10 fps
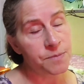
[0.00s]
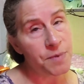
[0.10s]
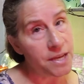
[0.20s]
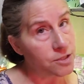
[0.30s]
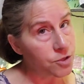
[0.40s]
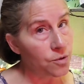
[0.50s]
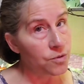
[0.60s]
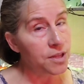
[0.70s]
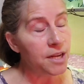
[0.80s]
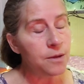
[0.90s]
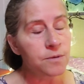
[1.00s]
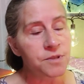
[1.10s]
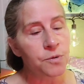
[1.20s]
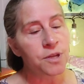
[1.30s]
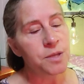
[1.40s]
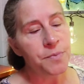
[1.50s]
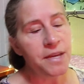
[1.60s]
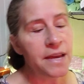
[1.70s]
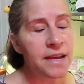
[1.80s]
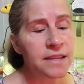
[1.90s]
being told that he was going to
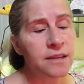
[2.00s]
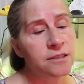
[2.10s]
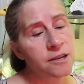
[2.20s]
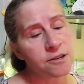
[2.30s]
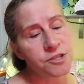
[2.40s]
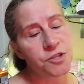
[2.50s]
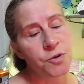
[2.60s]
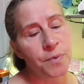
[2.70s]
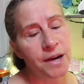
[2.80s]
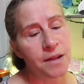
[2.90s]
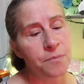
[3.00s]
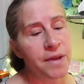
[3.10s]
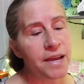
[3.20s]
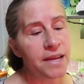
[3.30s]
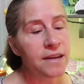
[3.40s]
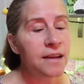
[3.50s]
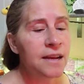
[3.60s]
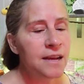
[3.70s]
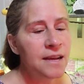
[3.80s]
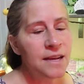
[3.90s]
be Ankeldar's new bondmate.
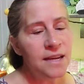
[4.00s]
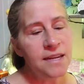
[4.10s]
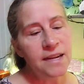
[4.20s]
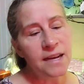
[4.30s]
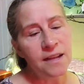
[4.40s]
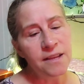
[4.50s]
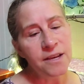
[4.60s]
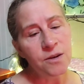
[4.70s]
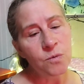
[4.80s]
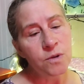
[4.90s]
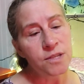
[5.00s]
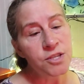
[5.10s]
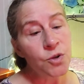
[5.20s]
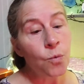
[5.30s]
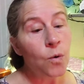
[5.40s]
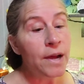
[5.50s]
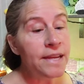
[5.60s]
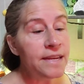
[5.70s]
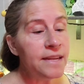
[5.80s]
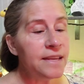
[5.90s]
Idalia was
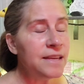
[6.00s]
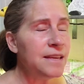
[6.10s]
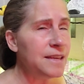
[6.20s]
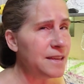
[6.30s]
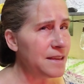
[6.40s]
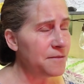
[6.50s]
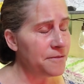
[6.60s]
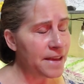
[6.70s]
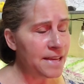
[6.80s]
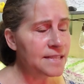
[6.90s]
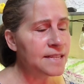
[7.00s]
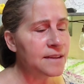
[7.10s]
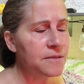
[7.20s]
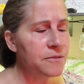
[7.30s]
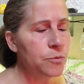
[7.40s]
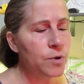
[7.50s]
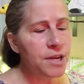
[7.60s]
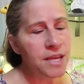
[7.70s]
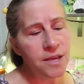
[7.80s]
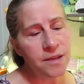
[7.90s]
quite evasive
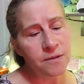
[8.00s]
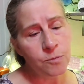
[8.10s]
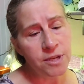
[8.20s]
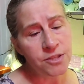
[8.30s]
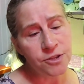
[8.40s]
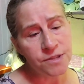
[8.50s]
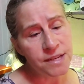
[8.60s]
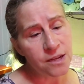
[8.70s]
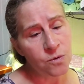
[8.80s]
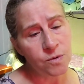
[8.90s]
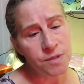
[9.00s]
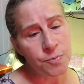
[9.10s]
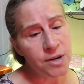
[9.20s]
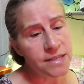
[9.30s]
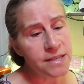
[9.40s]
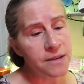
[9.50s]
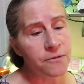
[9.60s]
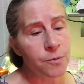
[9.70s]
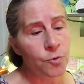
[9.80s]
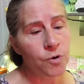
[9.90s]
when Tercell was pressing
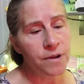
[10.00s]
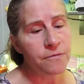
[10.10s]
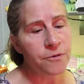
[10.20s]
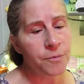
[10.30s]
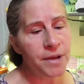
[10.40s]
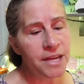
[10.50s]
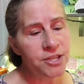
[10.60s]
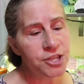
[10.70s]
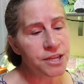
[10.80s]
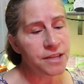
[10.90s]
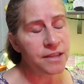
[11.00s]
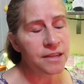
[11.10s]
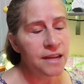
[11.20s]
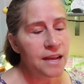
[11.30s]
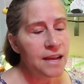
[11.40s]
for more information,